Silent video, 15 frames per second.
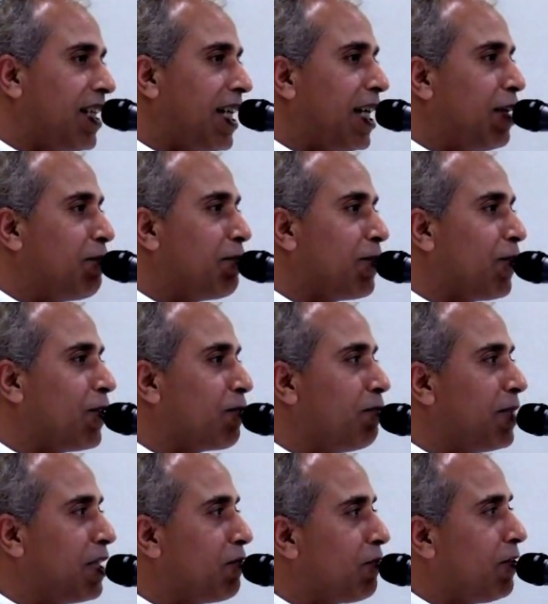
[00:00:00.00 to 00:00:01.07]
I am not
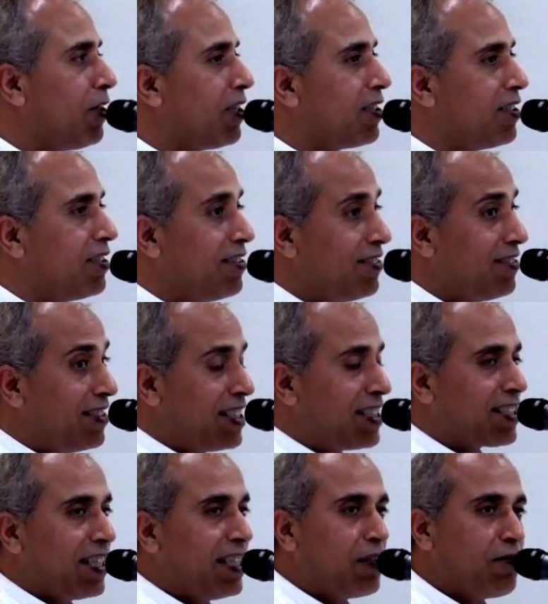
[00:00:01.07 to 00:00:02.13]
made for
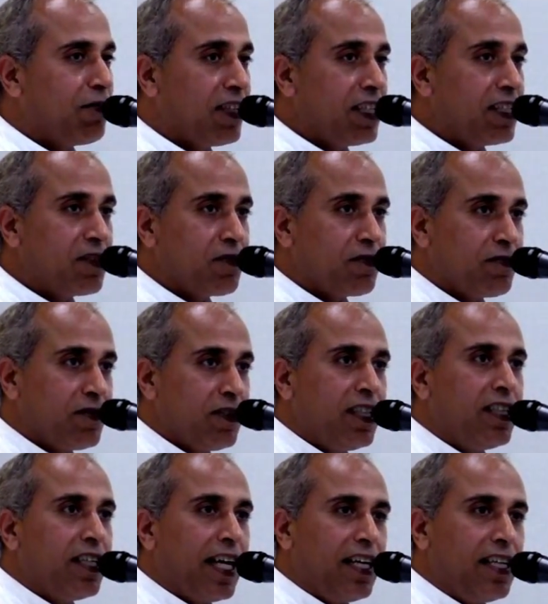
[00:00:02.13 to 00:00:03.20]
these kind of things,
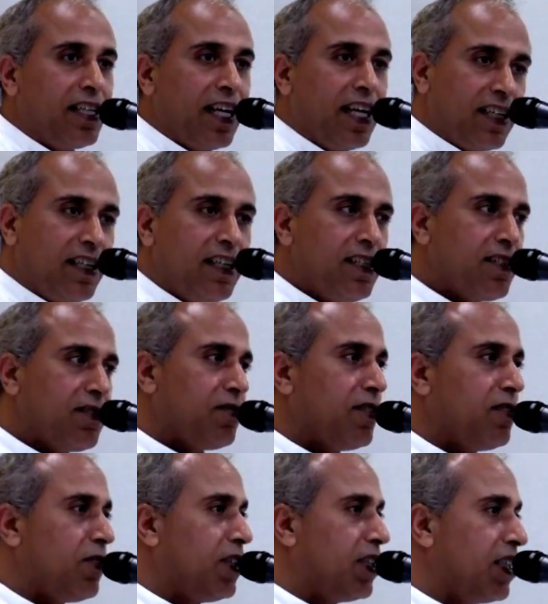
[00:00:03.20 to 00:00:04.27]
at
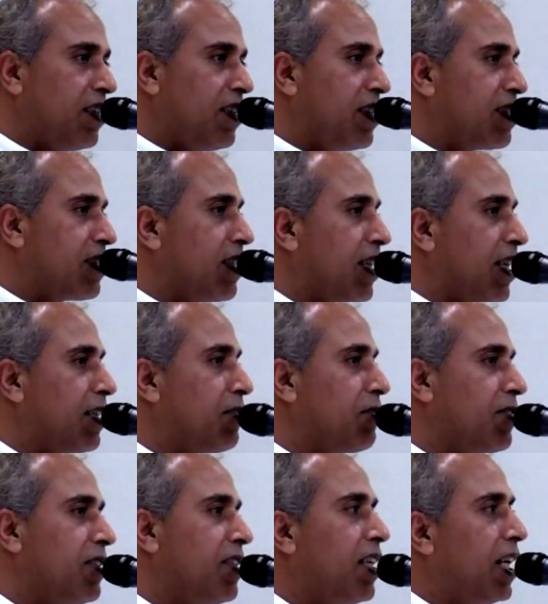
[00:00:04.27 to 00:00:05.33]
least for in this life.
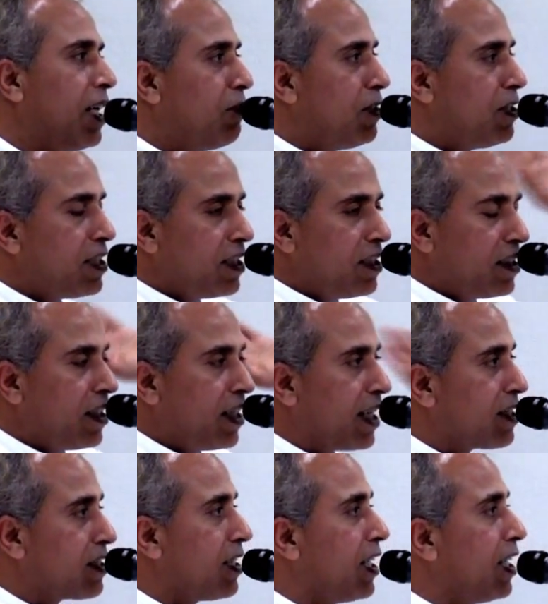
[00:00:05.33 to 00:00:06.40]
I will see in the
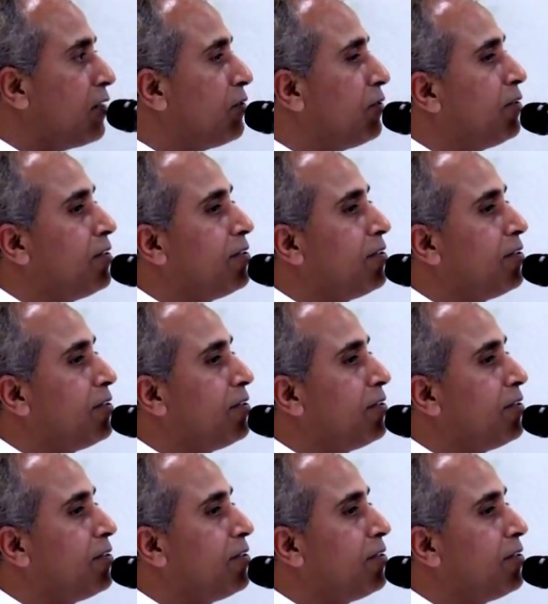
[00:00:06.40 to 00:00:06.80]
next life.